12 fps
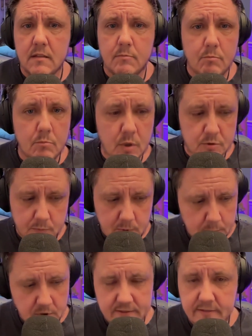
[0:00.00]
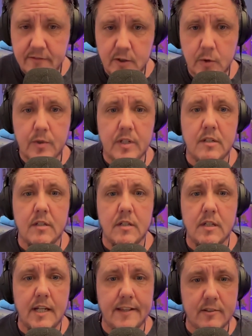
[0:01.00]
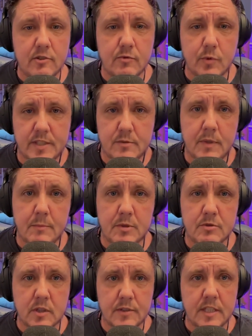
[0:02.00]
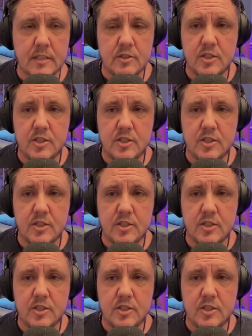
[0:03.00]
most people have a phone and there's voice memos on there.